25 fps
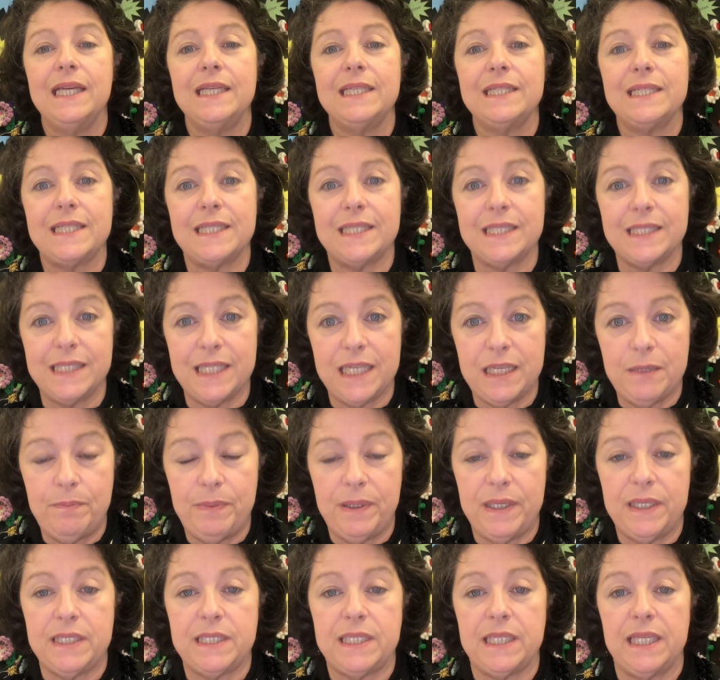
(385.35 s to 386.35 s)

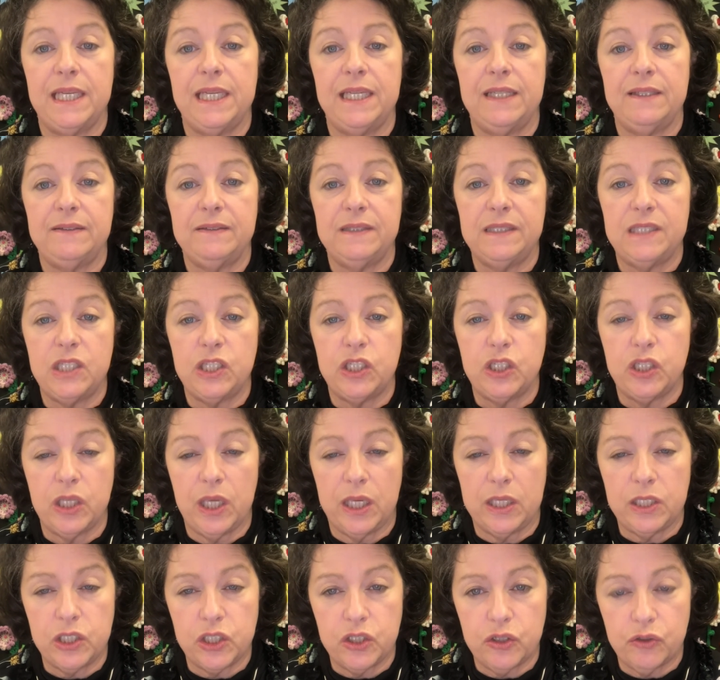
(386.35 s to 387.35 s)
Sleep is
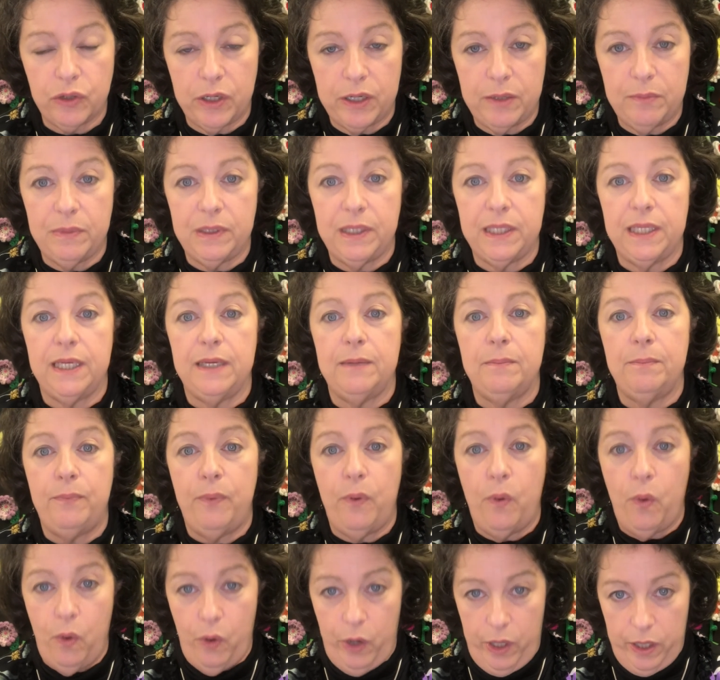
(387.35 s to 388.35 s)
extremely
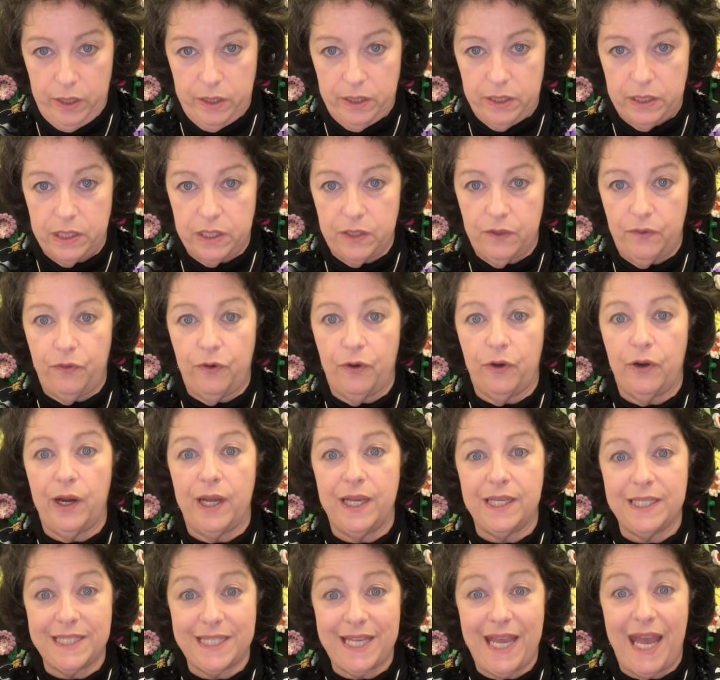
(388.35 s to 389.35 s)
important for
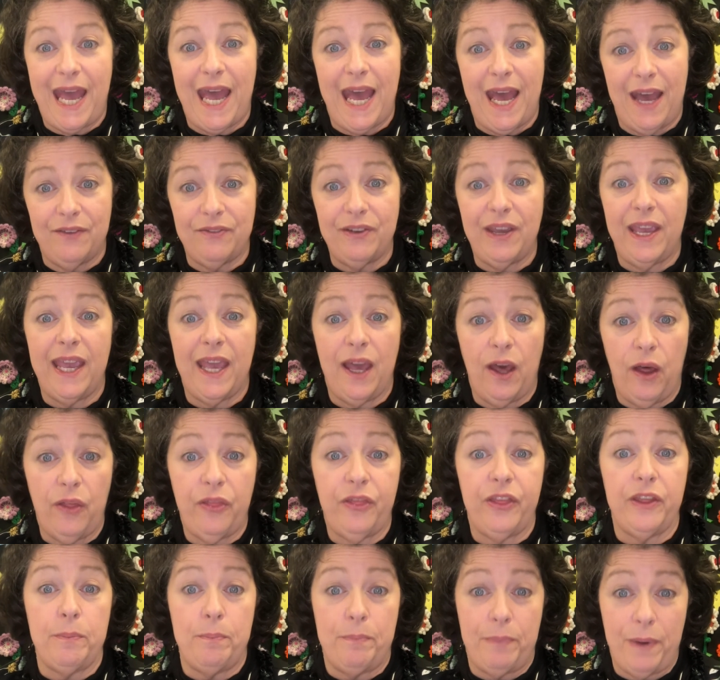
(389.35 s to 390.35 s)
us to have a
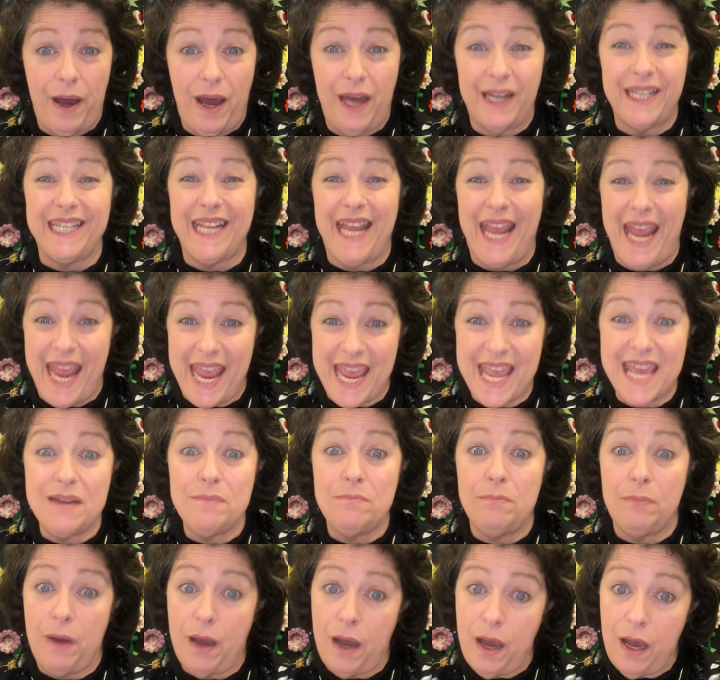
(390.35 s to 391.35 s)
healthy body
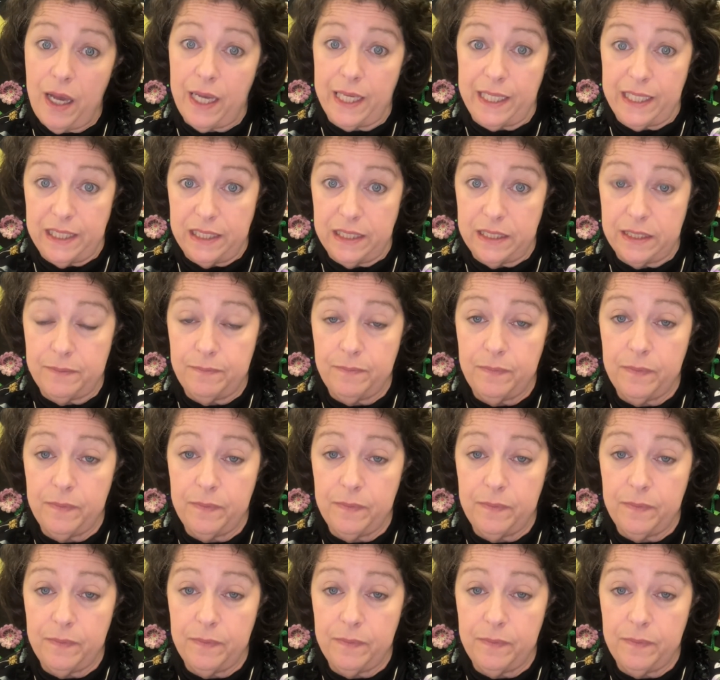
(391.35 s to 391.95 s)
and mind.